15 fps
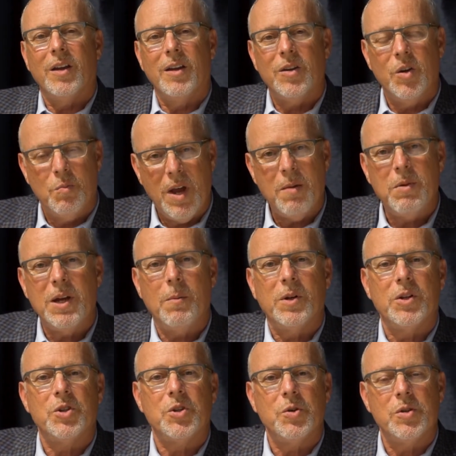you may be able
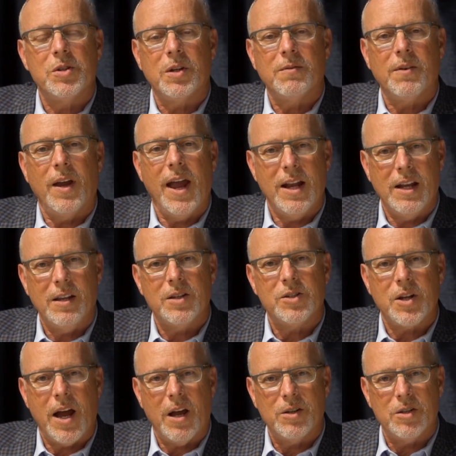to choose any of the
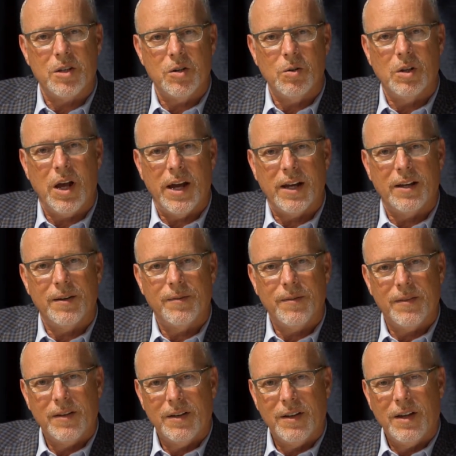styles that you like.
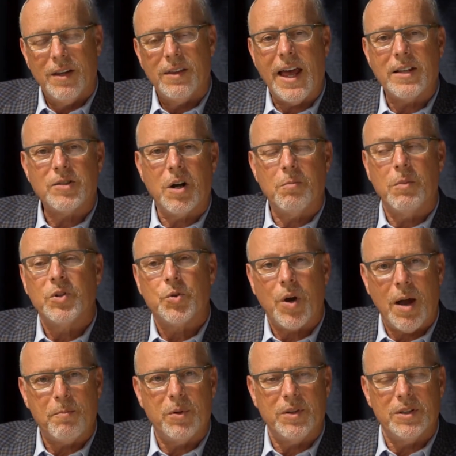That's our
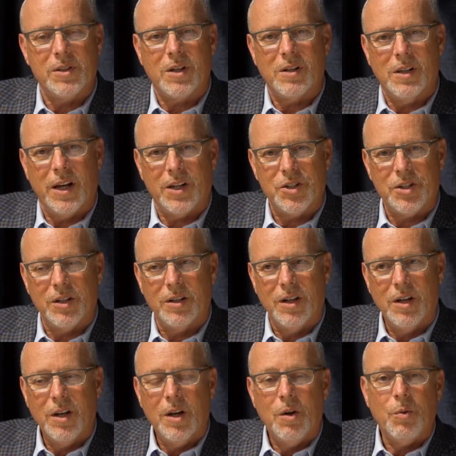Metropolis collection.
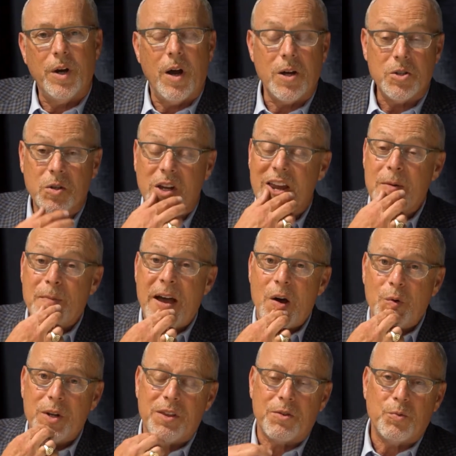We also came
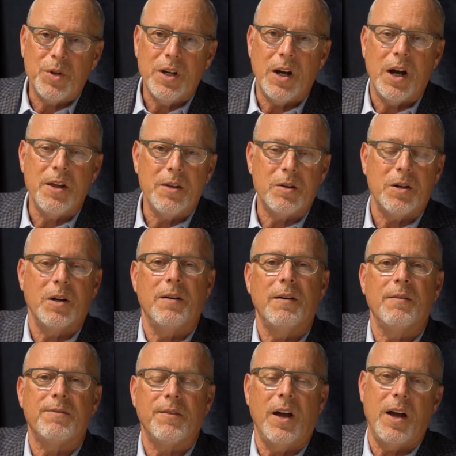out with 3 other
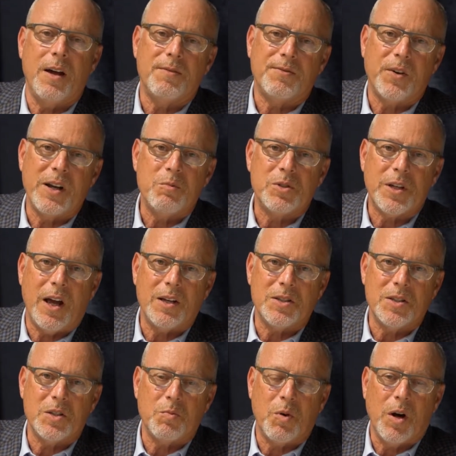frame
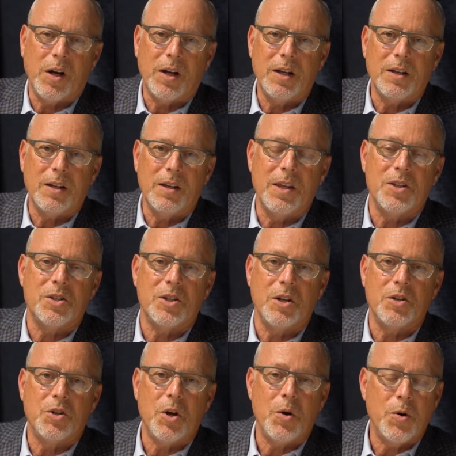styles this market, the
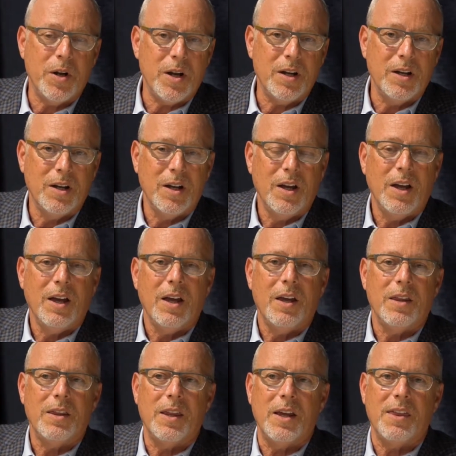Sedona,
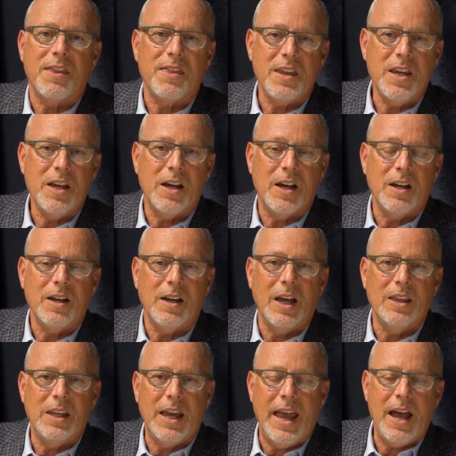the Thea,
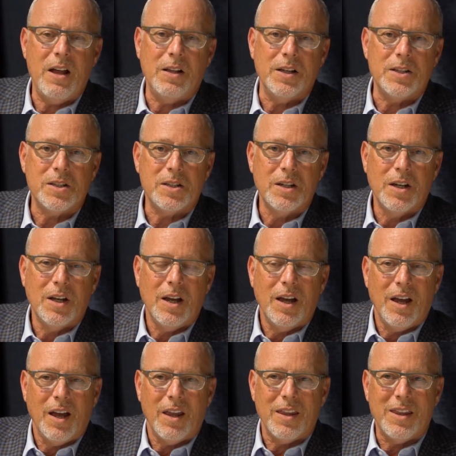and the Ellis.
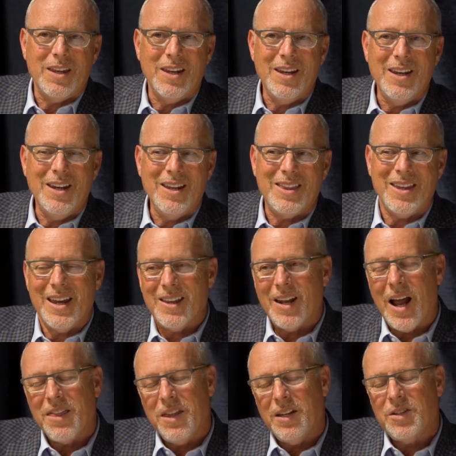The thing that
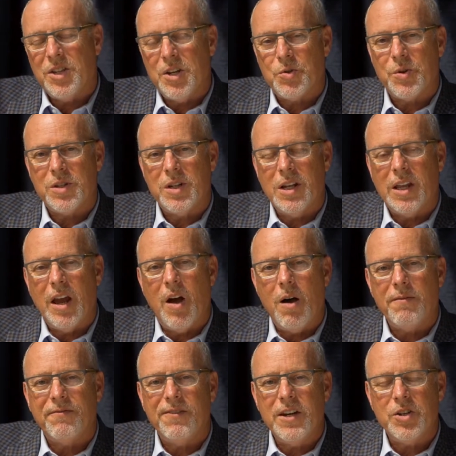I think is interesting, they
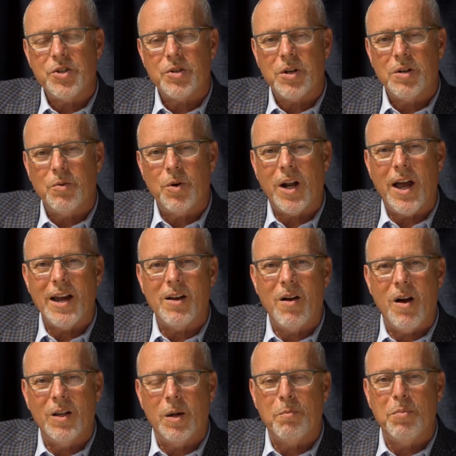all feature what I
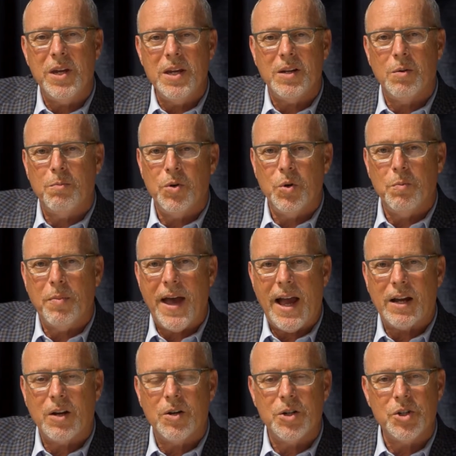call a peekaboo
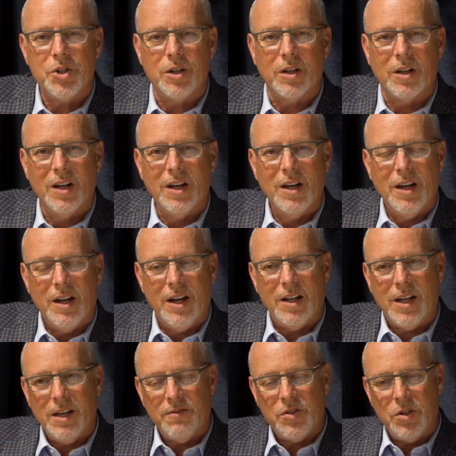back cushion.
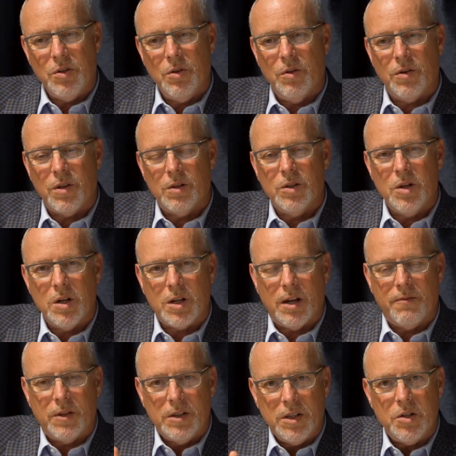It gives you the look
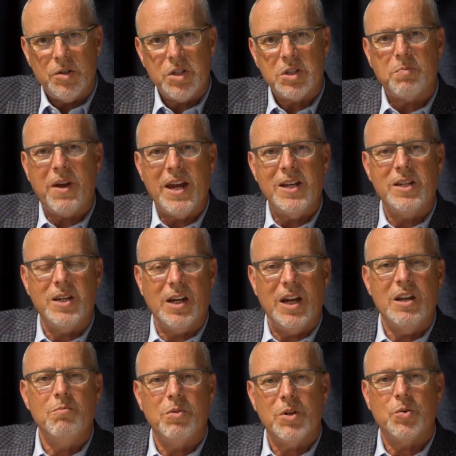of a little spacing
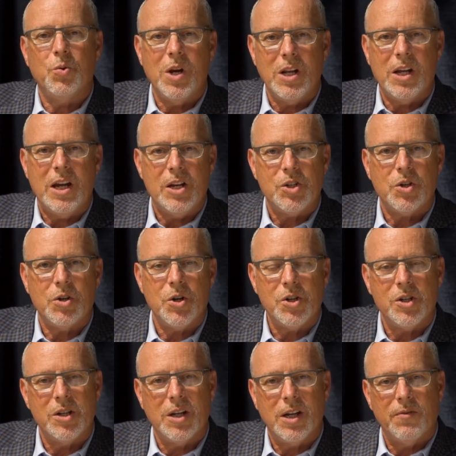in between each
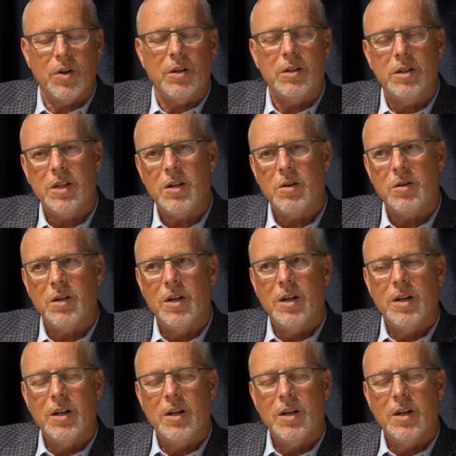cushion to give it a little